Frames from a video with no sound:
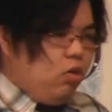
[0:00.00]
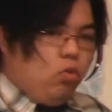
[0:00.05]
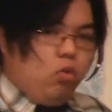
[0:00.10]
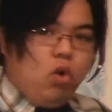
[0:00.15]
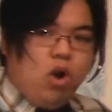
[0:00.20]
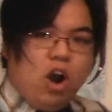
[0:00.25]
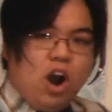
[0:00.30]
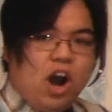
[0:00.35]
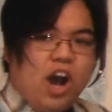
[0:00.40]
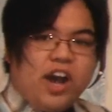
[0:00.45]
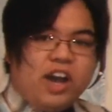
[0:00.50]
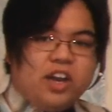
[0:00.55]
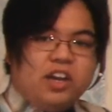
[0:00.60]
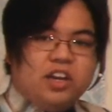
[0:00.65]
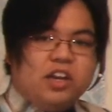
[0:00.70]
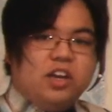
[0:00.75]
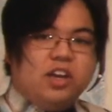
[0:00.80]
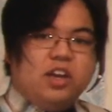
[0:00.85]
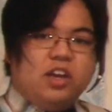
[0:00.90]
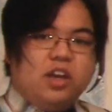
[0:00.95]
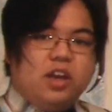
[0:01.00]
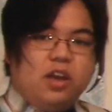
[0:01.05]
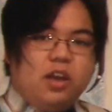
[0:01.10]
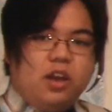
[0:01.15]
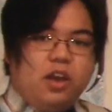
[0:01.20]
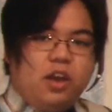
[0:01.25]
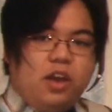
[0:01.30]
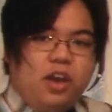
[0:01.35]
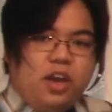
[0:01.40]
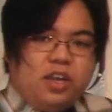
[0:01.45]
What?
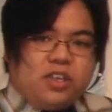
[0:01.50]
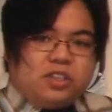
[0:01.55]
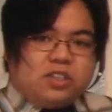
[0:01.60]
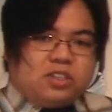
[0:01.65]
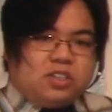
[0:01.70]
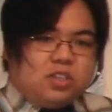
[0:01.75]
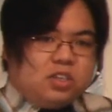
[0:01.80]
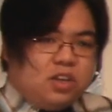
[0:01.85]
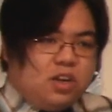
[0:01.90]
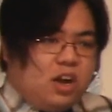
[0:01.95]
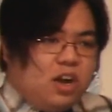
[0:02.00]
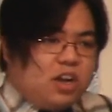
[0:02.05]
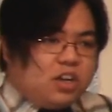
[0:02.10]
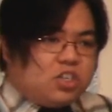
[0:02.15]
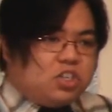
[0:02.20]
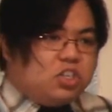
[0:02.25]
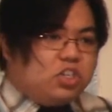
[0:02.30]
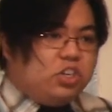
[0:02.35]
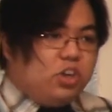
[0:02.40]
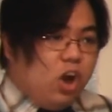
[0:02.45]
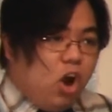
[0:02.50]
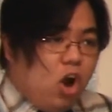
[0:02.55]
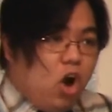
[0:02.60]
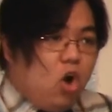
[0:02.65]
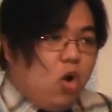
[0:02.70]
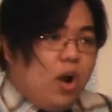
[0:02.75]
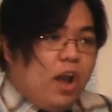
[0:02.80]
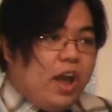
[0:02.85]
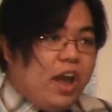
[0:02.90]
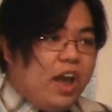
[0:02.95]
It's a
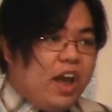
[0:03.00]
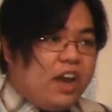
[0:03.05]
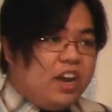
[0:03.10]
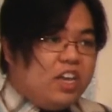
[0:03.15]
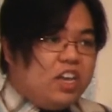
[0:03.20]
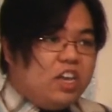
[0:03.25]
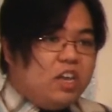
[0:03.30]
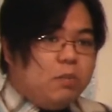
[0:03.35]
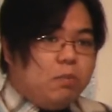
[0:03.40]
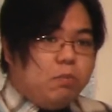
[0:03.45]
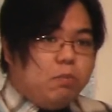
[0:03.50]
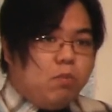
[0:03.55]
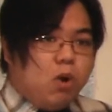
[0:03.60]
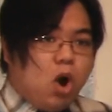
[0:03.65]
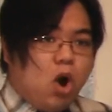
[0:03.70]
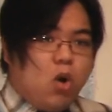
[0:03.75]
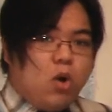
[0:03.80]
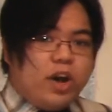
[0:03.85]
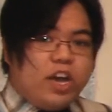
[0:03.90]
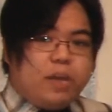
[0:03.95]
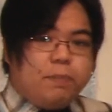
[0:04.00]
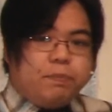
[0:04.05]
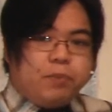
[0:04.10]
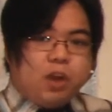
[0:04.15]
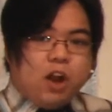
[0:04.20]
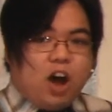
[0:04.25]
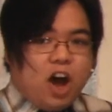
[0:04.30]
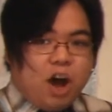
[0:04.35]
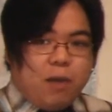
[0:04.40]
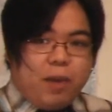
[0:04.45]
KyoAni Moe
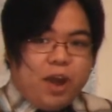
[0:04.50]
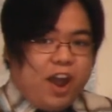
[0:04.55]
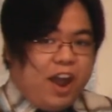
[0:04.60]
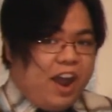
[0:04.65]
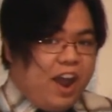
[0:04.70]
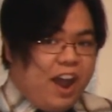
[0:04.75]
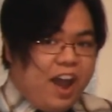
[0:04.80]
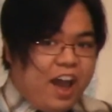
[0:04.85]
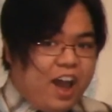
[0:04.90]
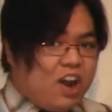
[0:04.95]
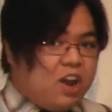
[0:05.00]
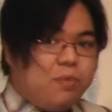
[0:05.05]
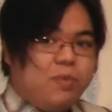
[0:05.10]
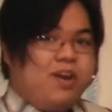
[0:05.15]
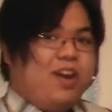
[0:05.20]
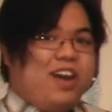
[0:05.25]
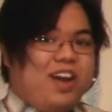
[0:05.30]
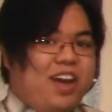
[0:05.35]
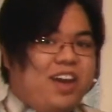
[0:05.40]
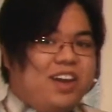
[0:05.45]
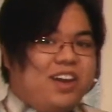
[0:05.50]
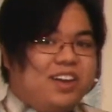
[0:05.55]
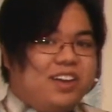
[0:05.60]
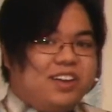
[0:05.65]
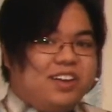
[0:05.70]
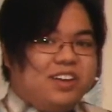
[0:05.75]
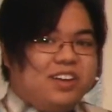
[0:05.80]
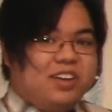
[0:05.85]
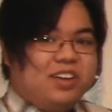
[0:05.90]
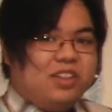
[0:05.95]
Blob anime!
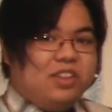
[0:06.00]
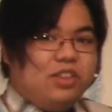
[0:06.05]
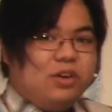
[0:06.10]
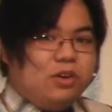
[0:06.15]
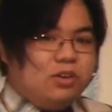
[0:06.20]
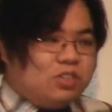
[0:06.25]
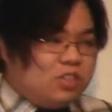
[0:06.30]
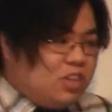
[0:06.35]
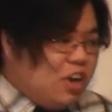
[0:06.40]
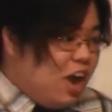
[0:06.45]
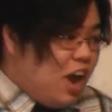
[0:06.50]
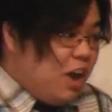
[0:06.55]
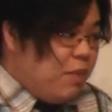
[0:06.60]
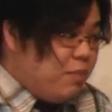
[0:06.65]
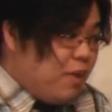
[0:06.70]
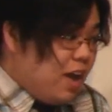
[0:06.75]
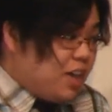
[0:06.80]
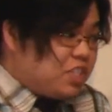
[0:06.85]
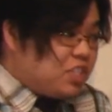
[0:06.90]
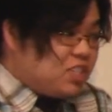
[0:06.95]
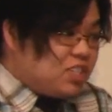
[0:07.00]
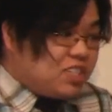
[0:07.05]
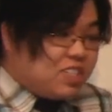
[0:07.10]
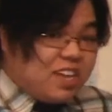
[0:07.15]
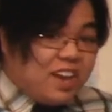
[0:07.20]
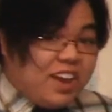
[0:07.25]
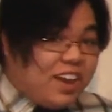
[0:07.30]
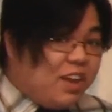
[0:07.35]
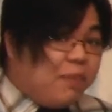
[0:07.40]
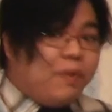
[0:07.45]
There's not much to
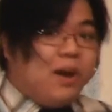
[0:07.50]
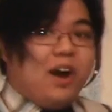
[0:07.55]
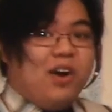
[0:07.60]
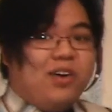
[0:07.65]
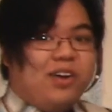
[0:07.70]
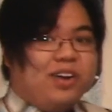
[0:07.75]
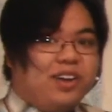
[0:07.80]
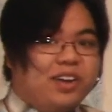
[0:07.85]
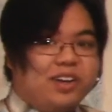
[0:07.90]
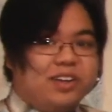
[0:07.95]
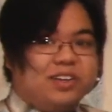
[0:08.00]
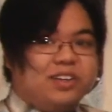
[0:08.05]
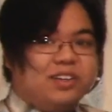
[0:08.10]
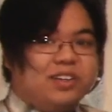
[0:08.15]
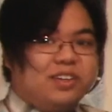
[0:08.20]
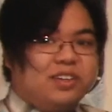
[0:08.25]
say about it!